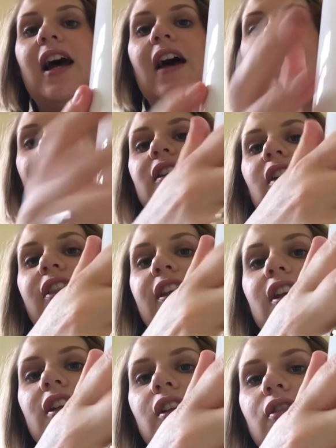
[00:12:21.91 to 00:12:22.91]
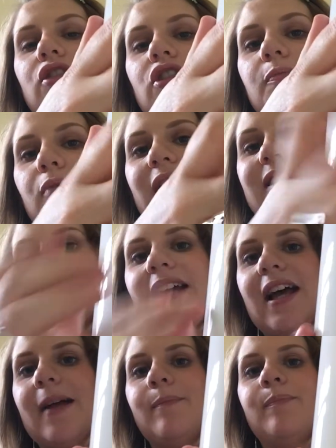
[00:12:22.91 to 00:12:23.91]
And then I think you just press
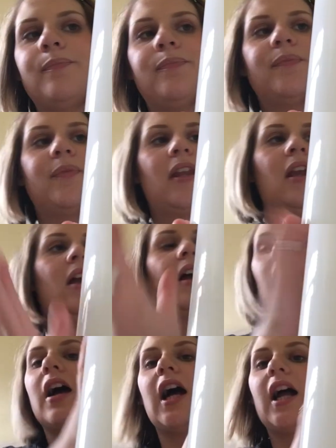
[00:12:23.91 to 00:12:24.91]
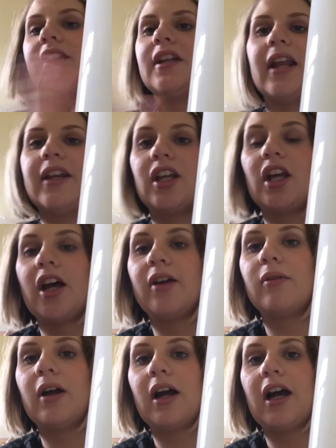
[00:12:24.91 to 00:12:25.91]
that and you let it go.